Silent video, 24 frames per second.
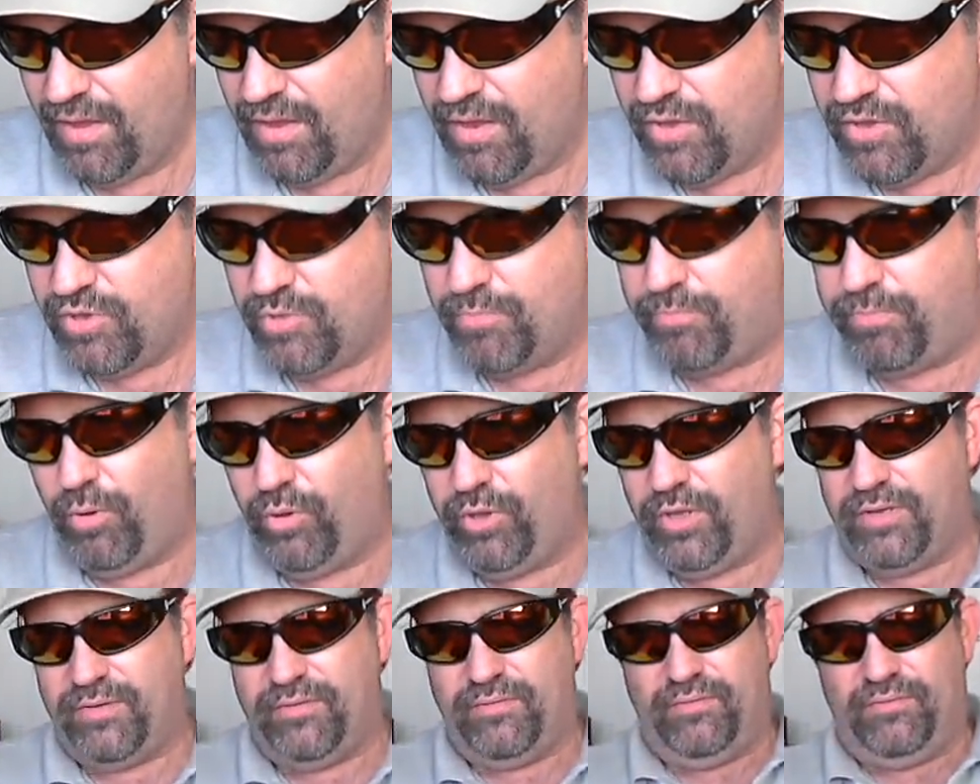you pull
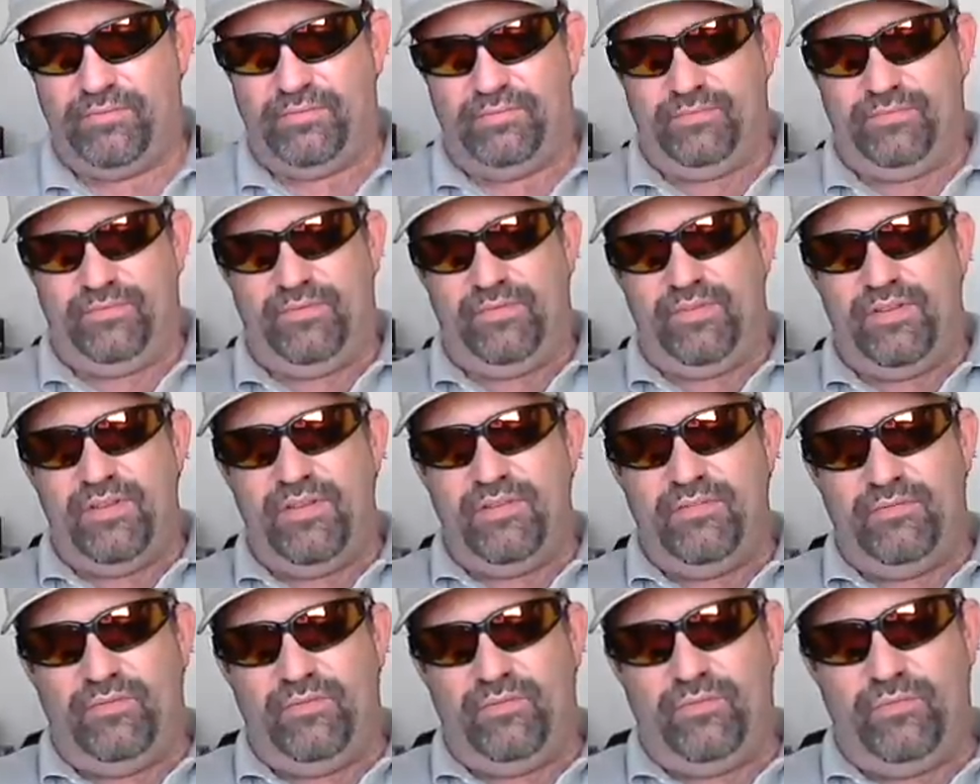it when
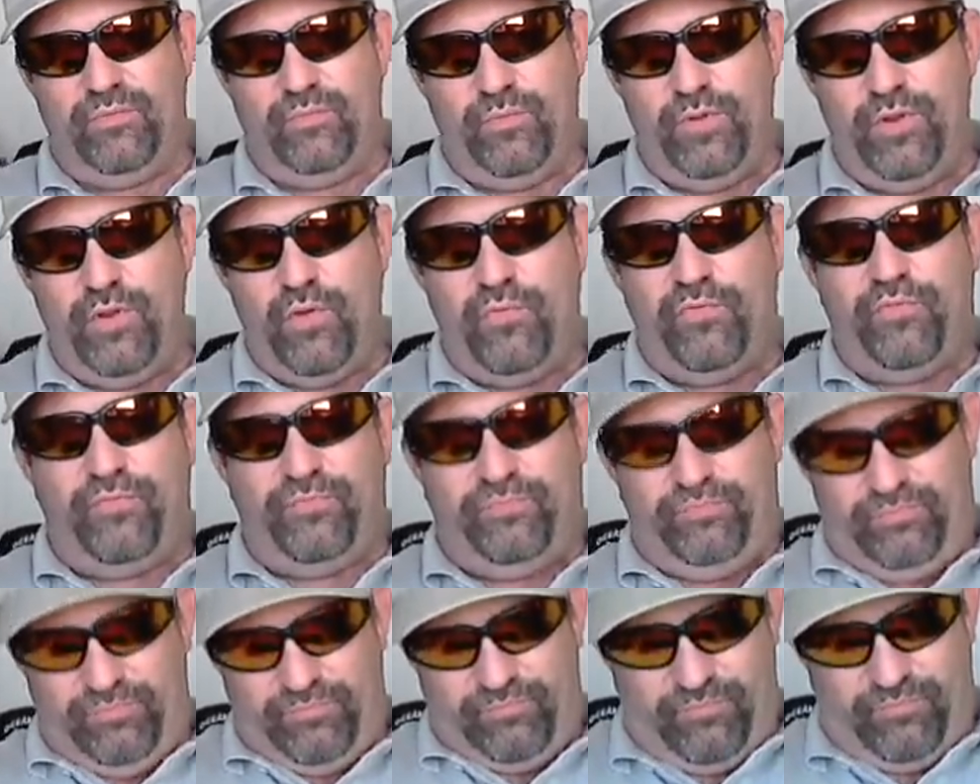you go
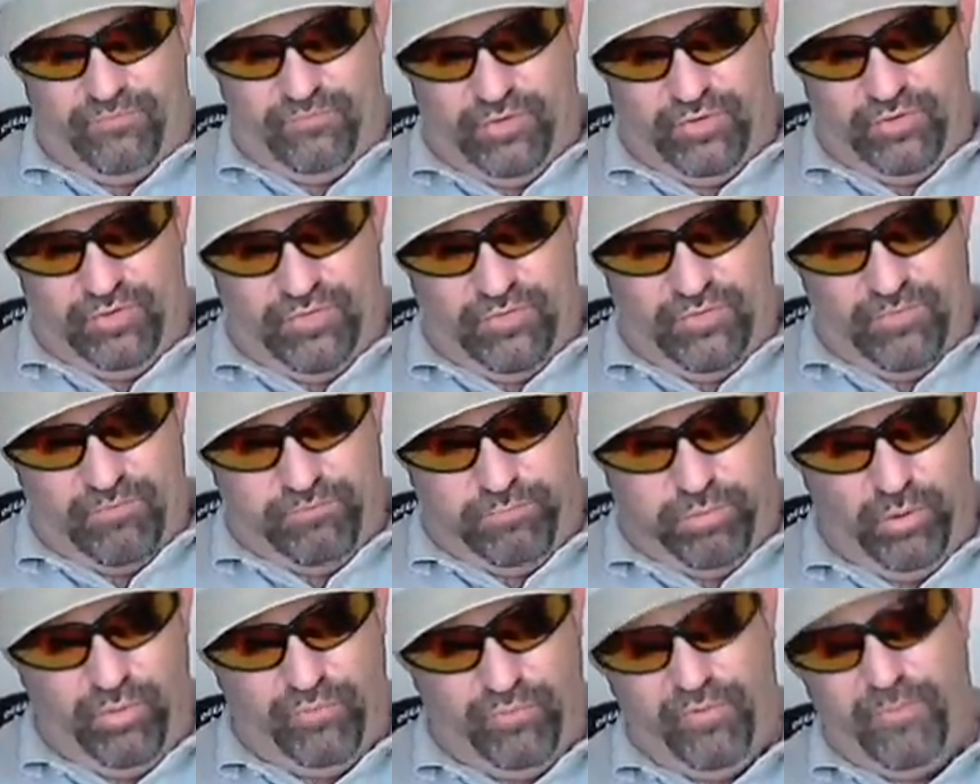
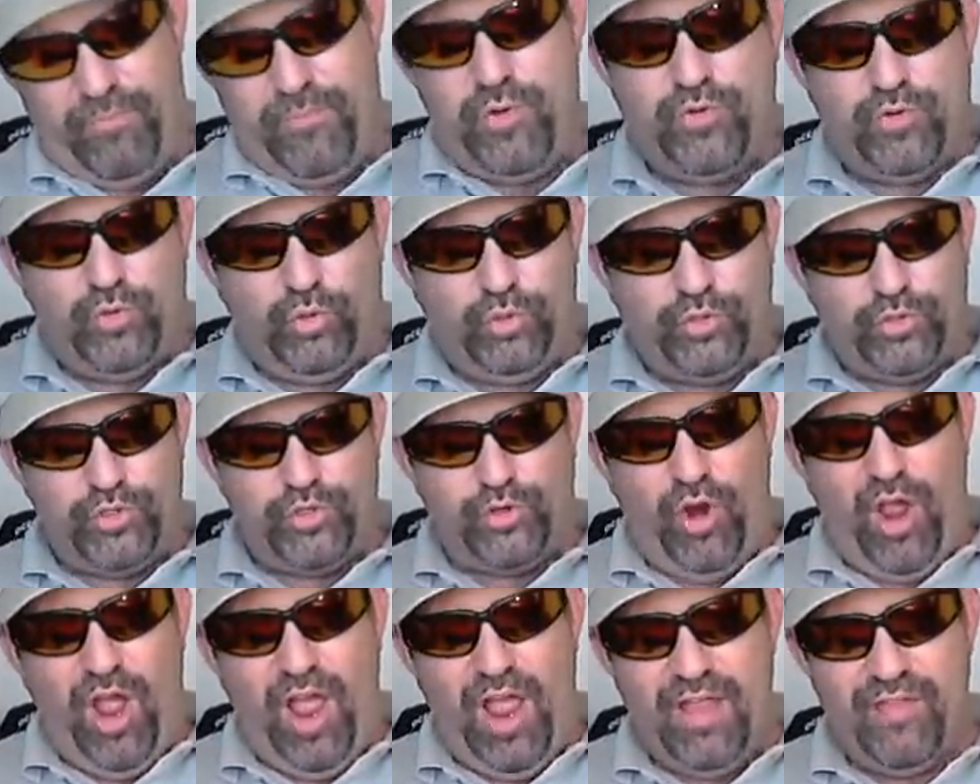pull from neutral to
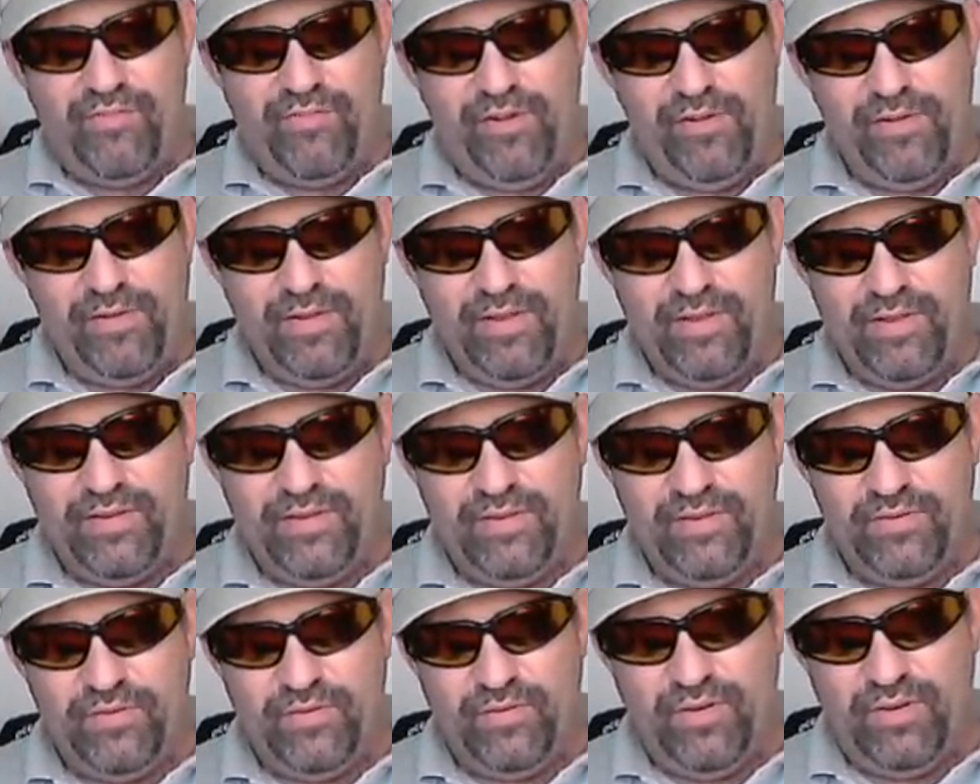drive.
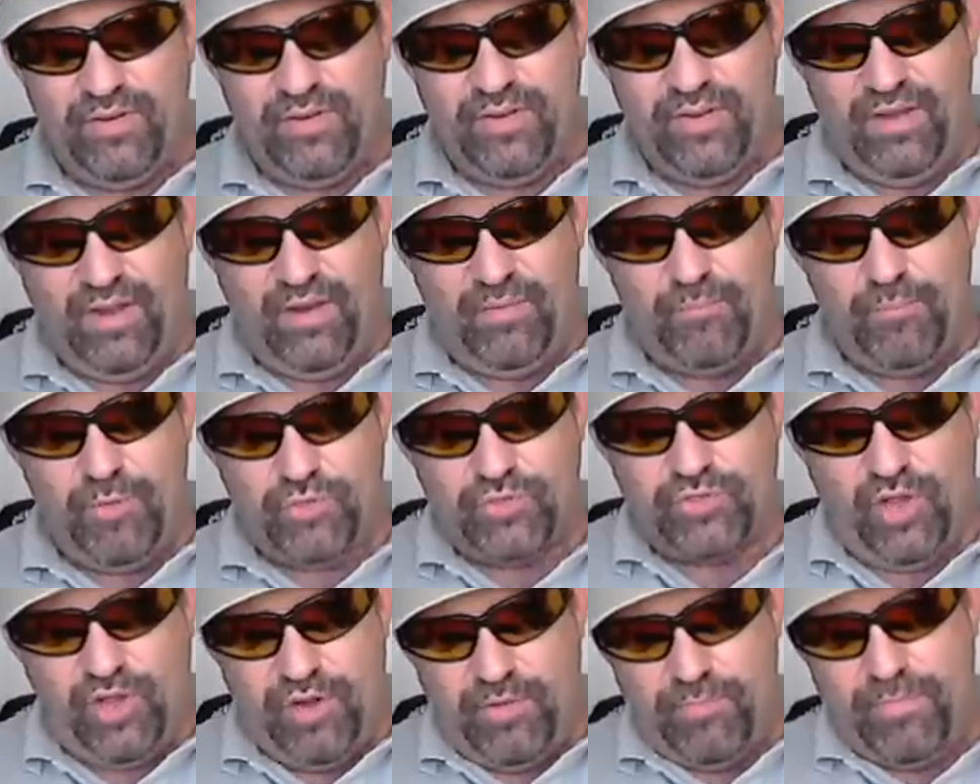On most
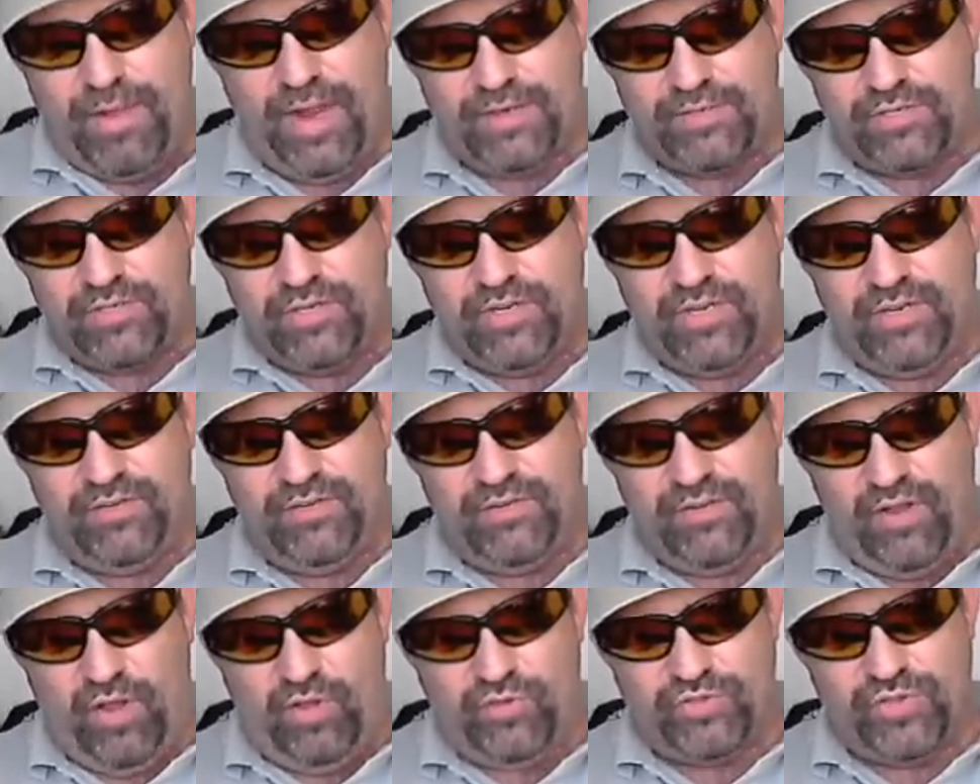automatics, you can
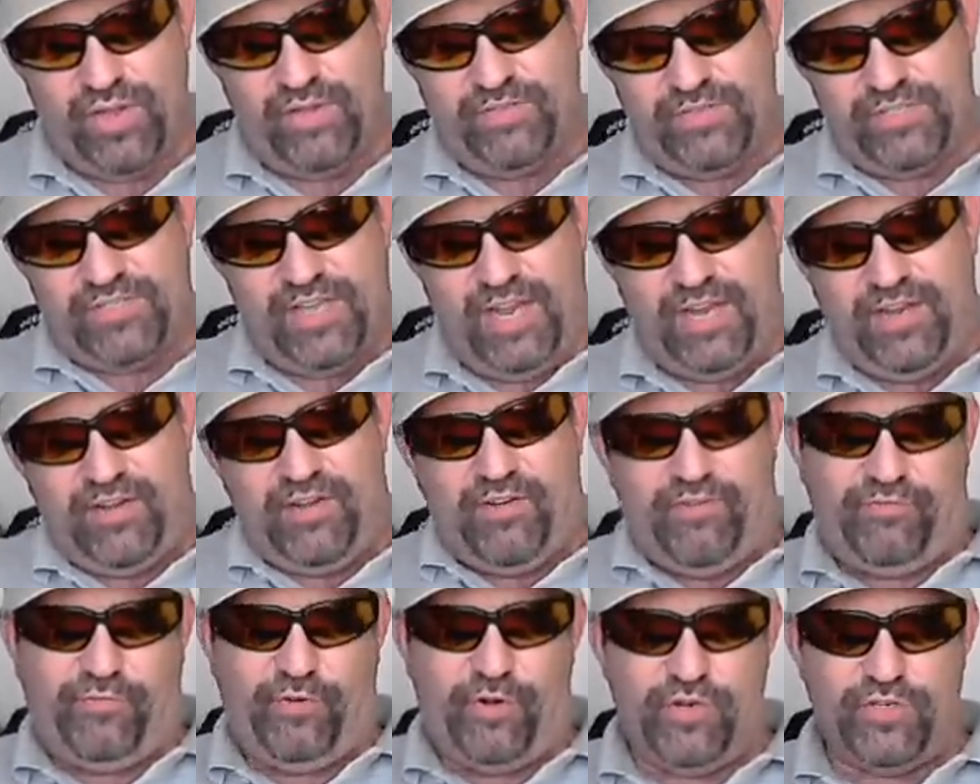also have a second and
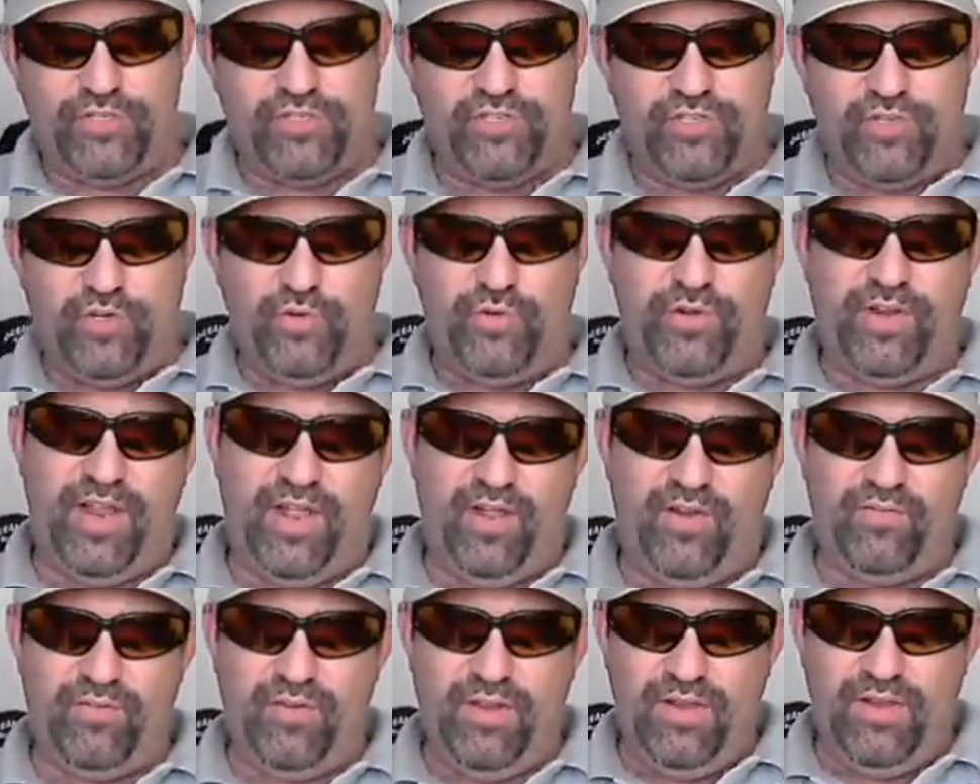a first as you go
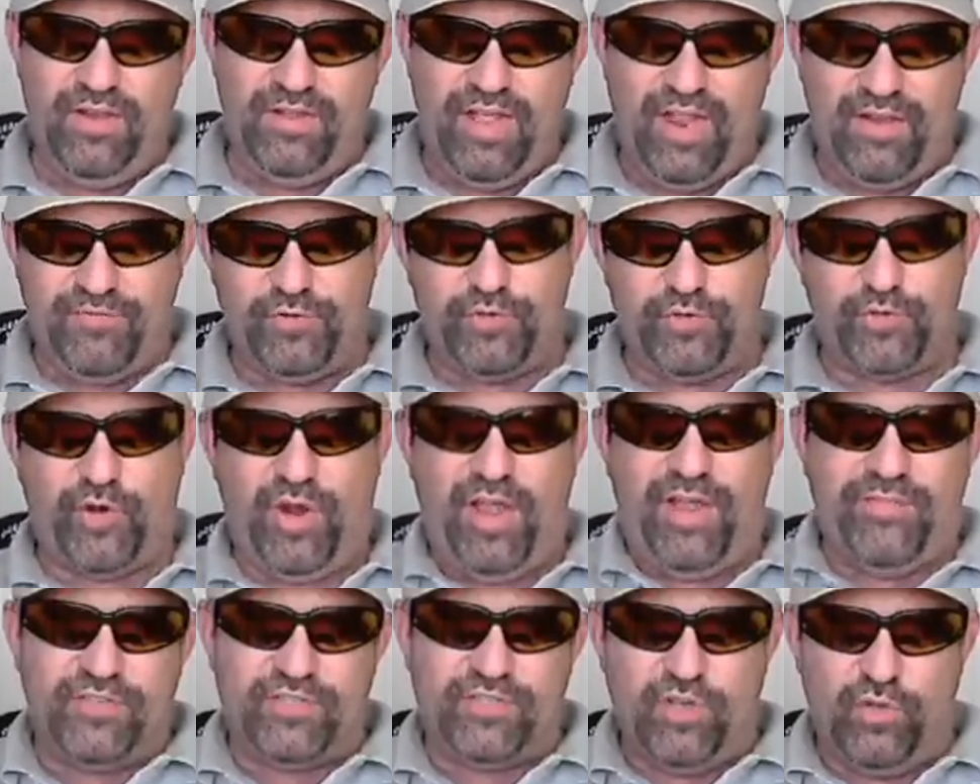down. After
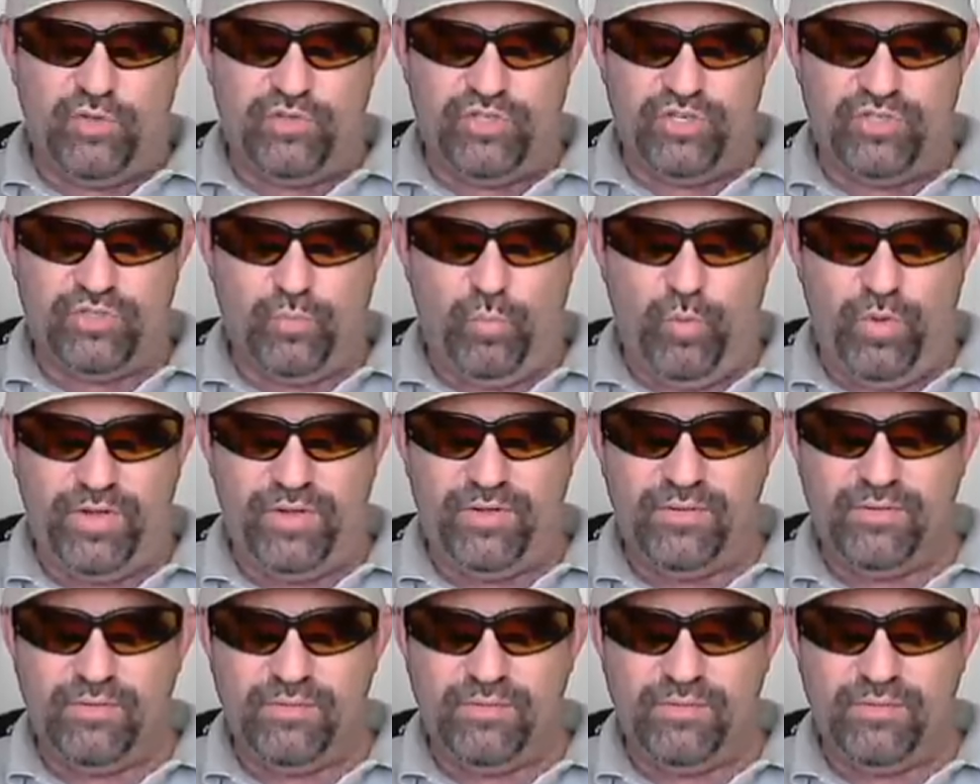drive, this goes just one